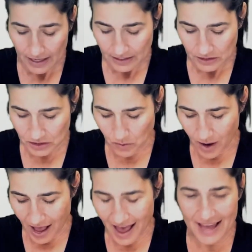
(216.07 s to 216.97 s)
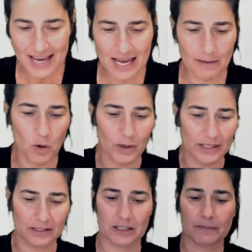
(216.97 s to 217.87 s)
So I am going
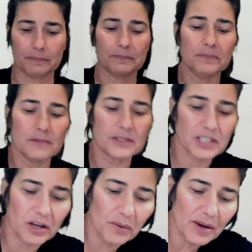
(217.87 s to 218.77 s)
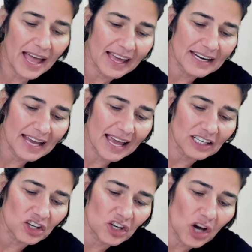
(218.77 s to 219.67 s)
to go ahead
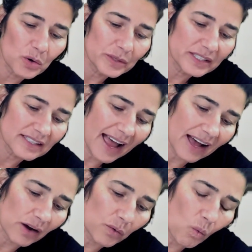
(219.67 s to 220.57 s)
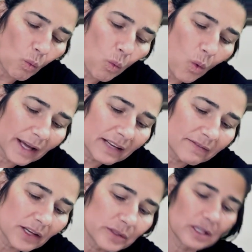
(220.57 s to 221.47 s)
and ghost out one of
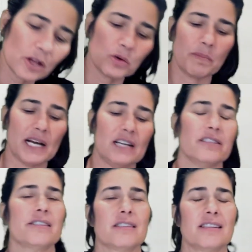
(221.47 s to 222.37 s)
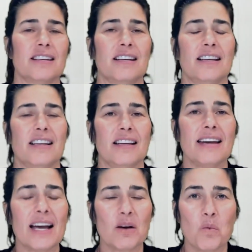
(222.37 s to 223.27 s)
those lone pairs.
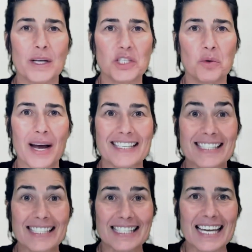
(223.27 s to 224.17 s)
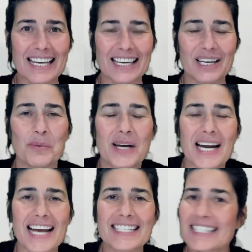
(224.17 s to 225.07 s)
Now, what do I see? What
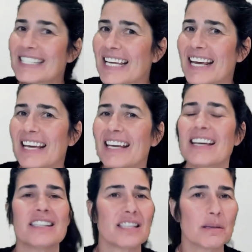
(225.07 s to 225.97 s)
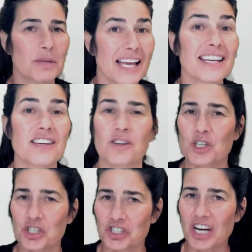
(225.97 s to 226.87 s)
I see is the molecular
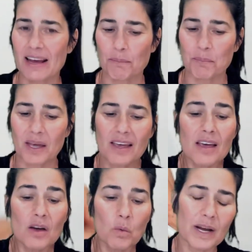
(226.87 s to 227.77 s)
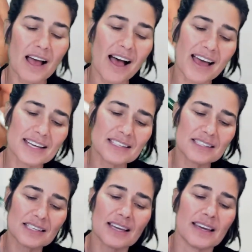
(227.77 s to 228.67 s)
shape. What I
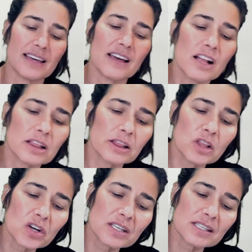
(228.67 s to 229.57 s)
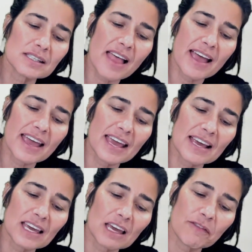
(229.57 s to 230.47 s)
see looks
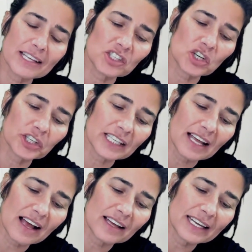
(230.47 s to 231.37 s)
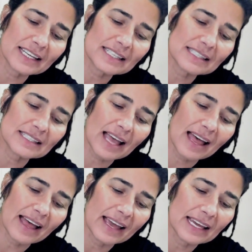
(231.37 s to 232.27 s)
like, if I turn it on its
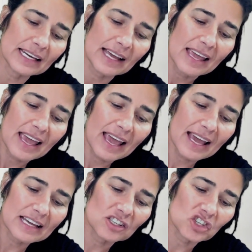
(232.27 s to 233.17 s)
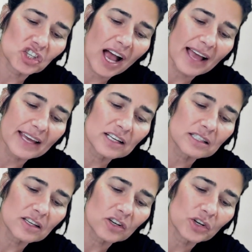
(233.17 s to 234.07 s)
side, a
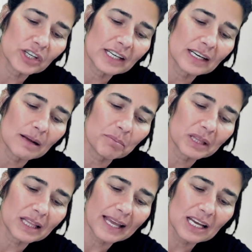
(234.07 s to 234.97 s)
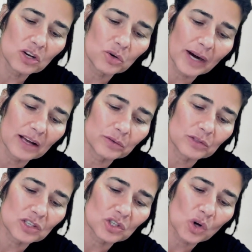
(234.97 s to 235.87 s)
childhood
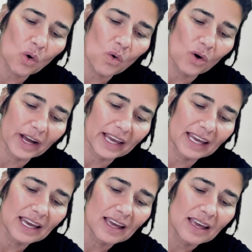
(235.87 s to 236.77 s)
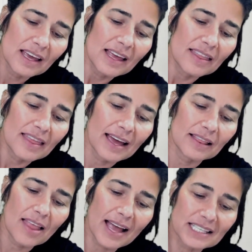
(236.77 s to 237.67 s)
playground toy that
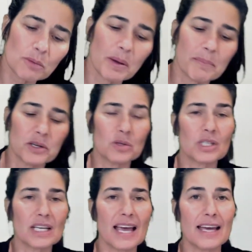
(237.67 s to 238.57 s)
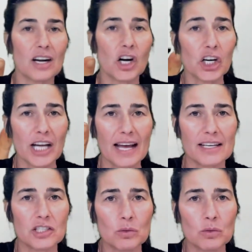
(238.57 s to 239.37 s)
lots of people used to get hurt on.